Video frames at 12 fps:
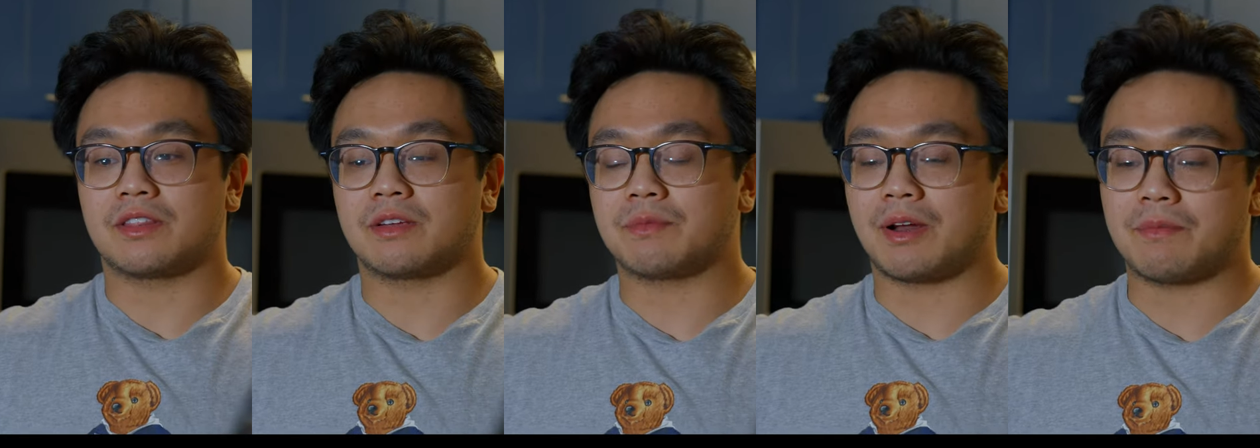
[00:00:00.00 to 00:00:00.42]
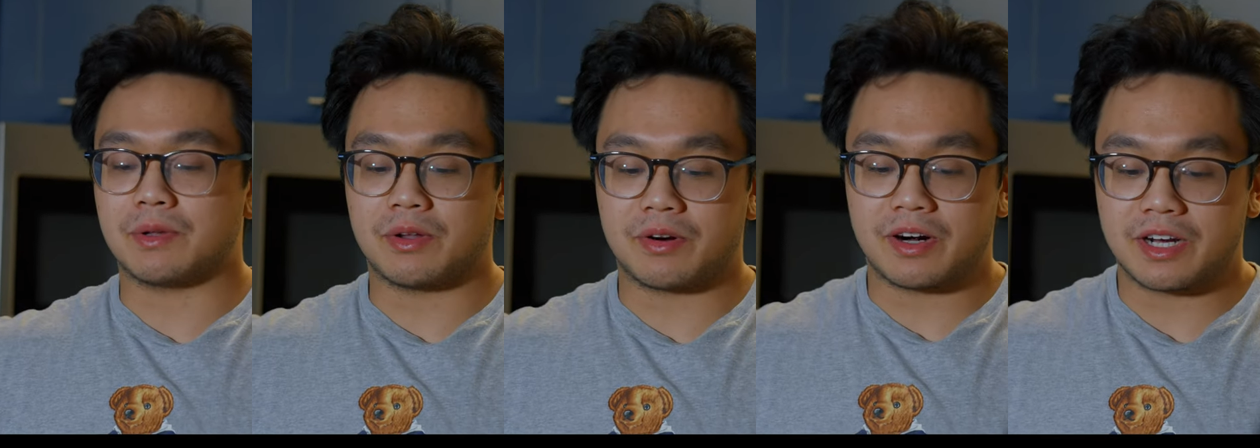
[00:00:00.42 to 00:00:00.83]
thing down
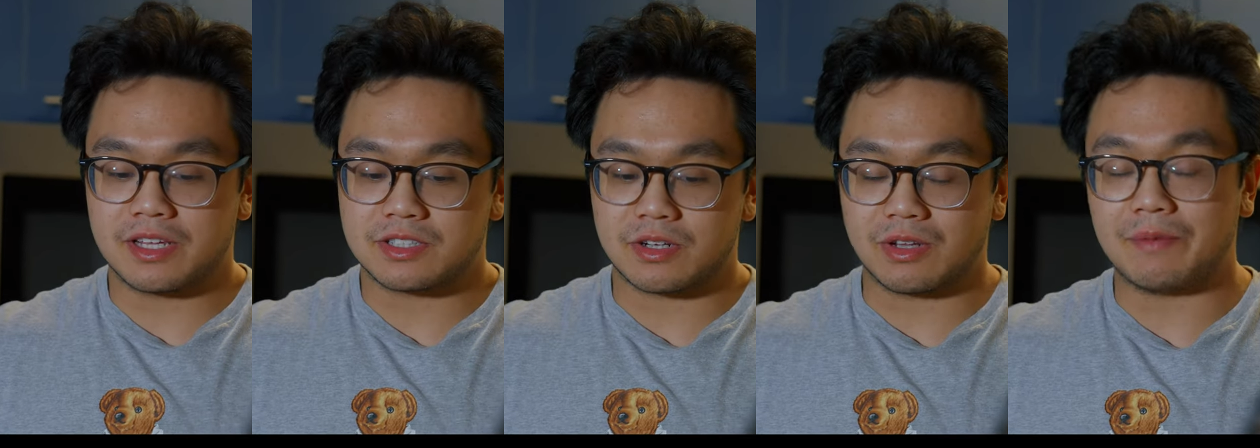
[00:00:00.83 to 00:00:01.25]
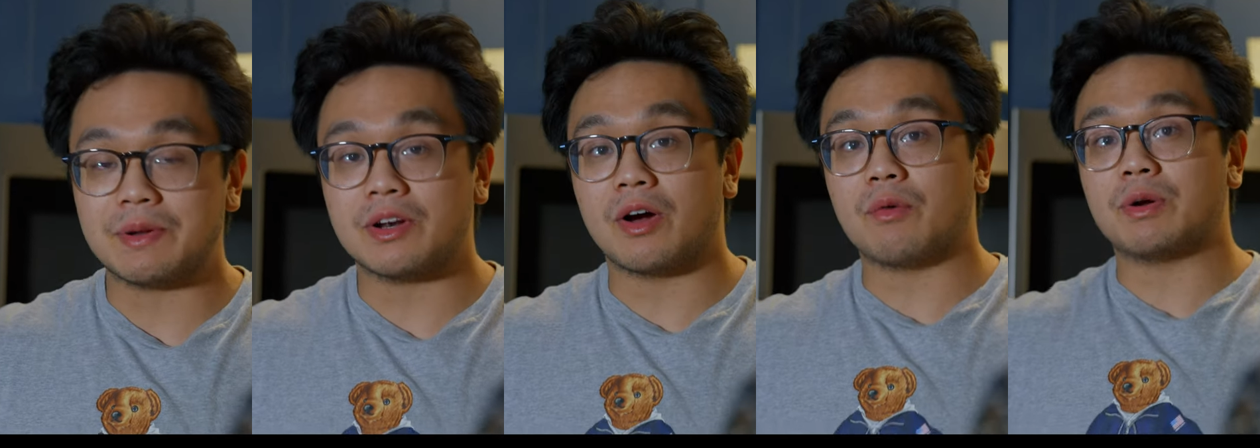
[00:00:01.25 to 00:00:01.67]
below already, so let me
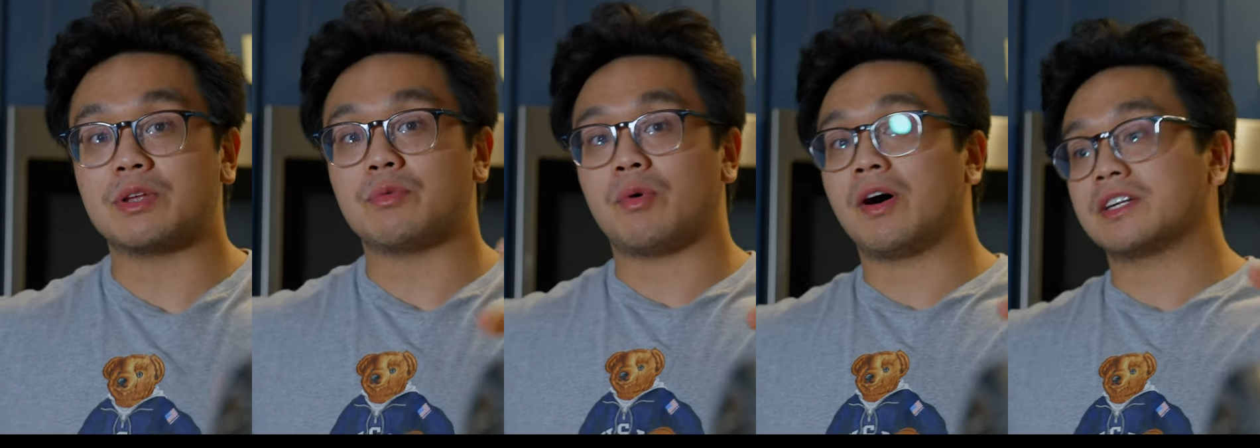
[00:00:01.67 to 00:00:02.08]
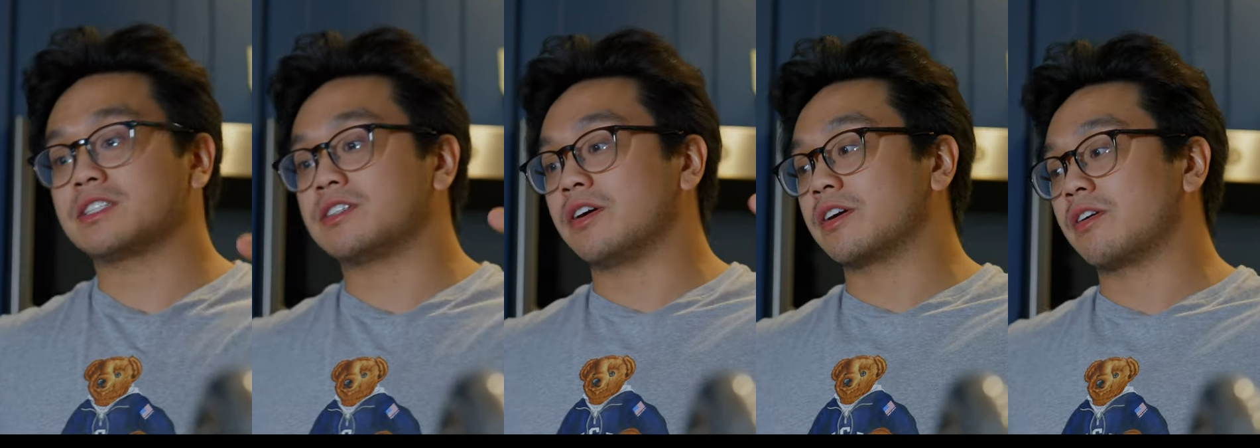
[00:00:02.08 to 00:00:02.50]
know what you
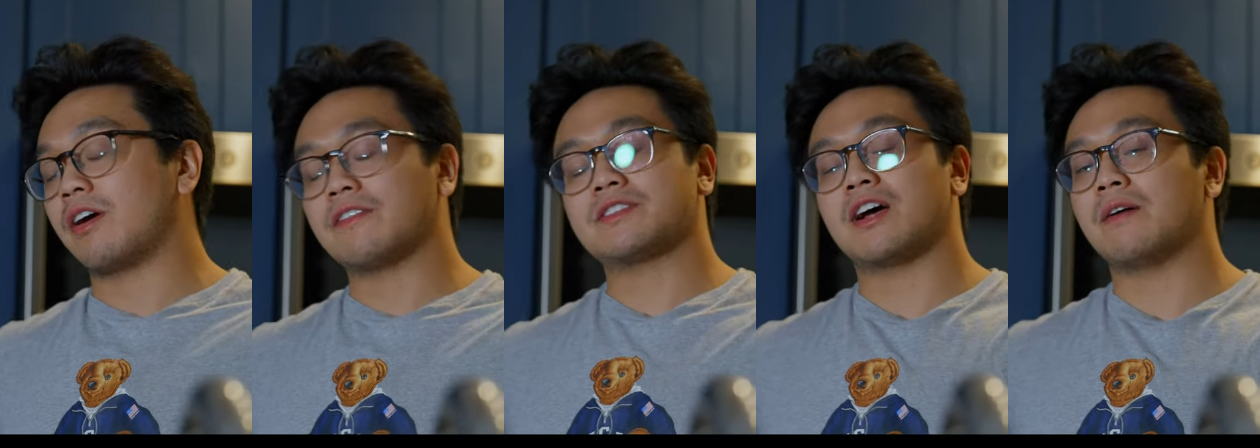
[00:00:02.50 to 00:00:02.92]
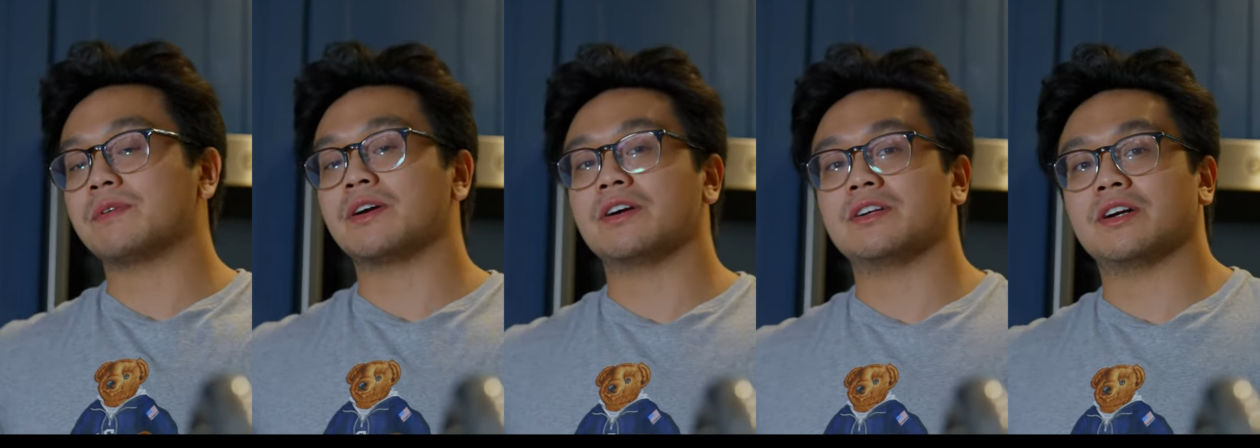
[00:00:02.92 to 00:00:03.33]
watched during your off time,
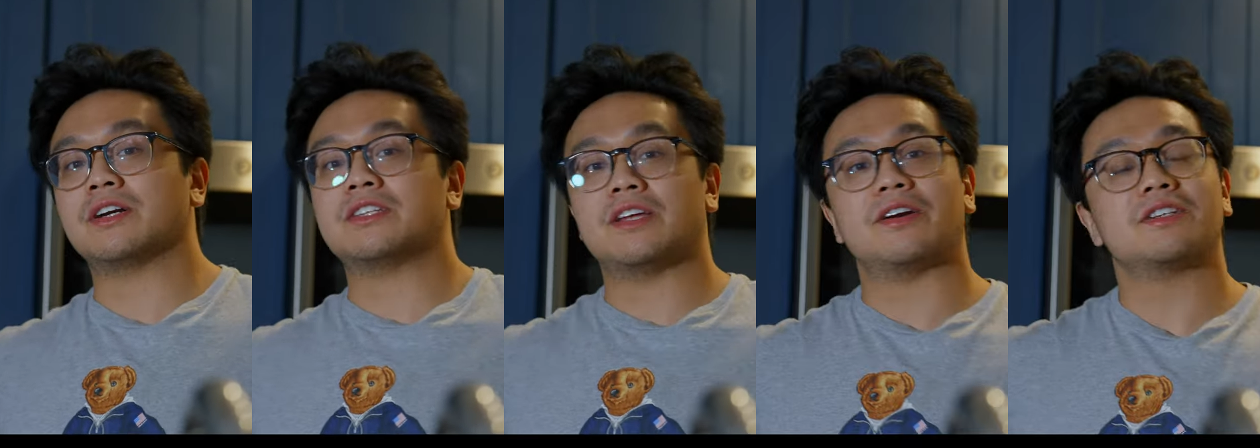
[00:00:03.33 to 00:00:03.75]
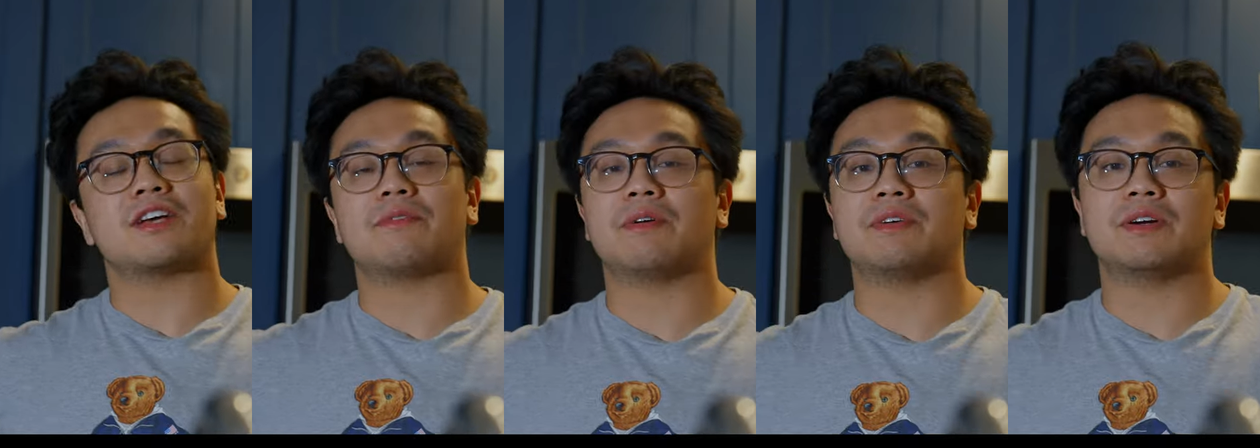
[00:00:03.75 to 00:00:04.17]
during your dinner
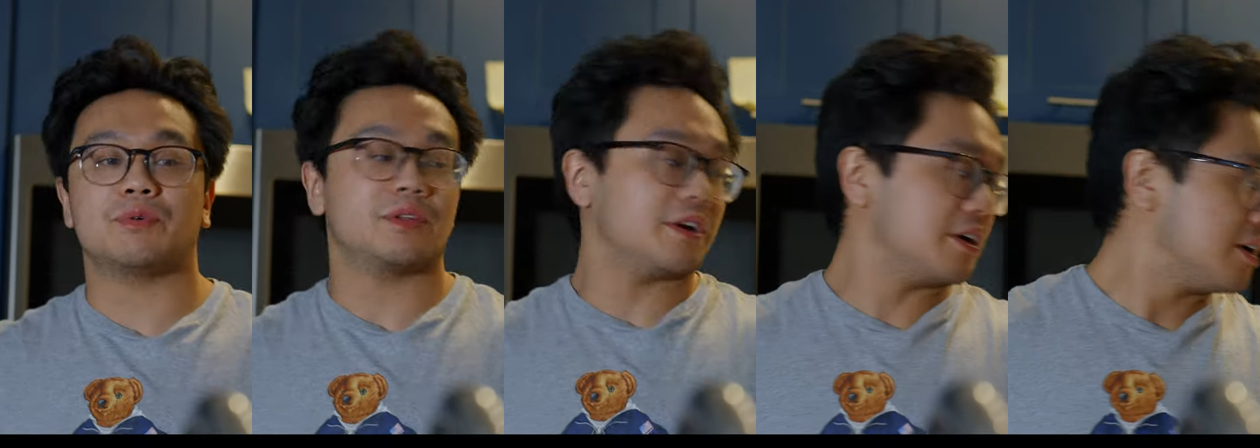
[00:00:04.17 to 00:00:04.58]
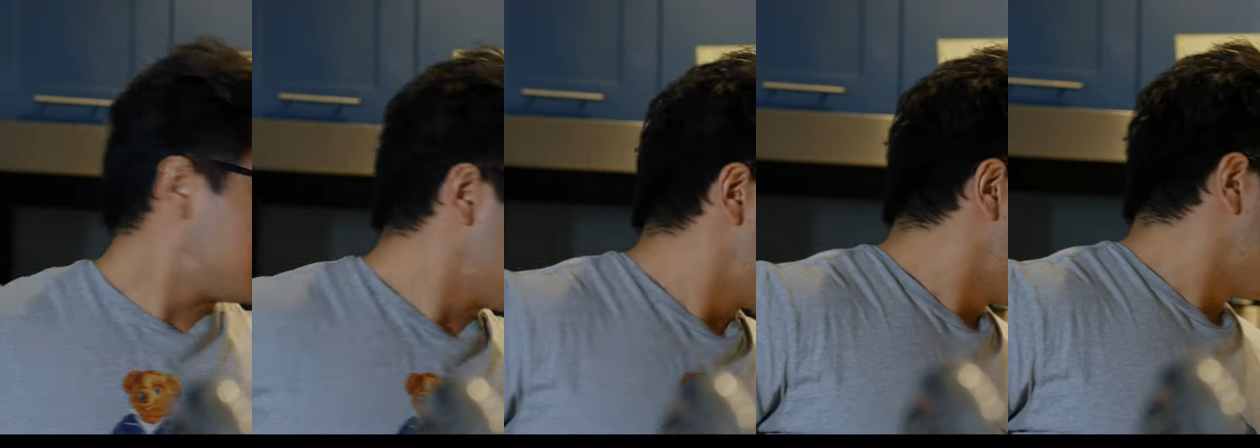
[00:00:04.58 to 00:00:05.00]
time, whenever you're, your,
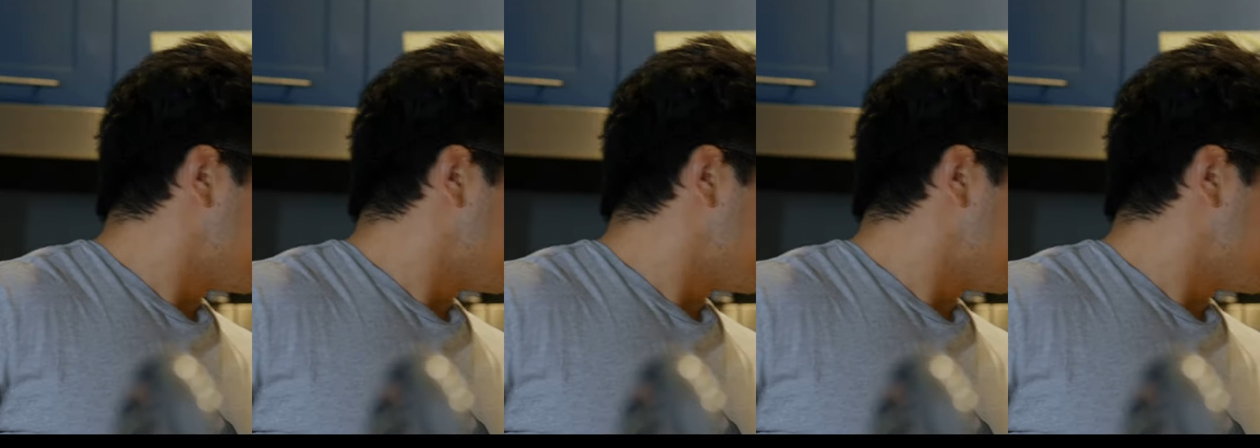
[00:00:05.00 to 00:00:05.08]
and